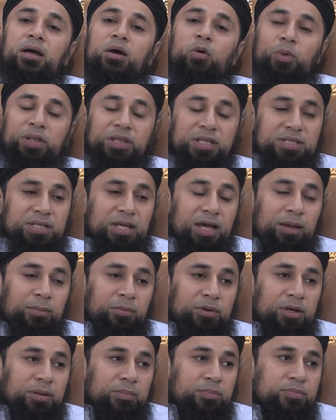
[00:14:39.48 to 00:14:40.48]
when the
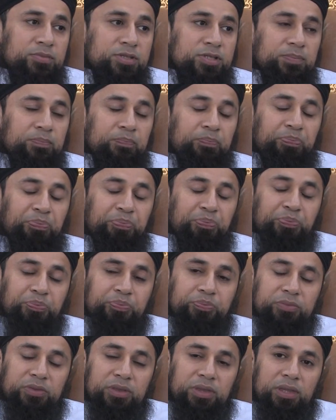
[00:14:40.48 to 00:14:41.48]
time comes.
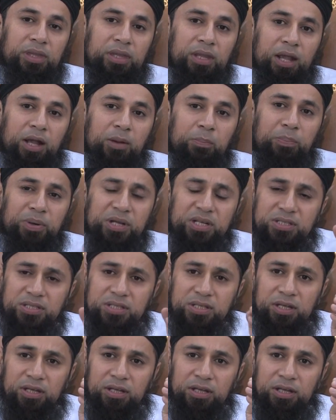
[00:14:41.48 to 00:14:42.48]
But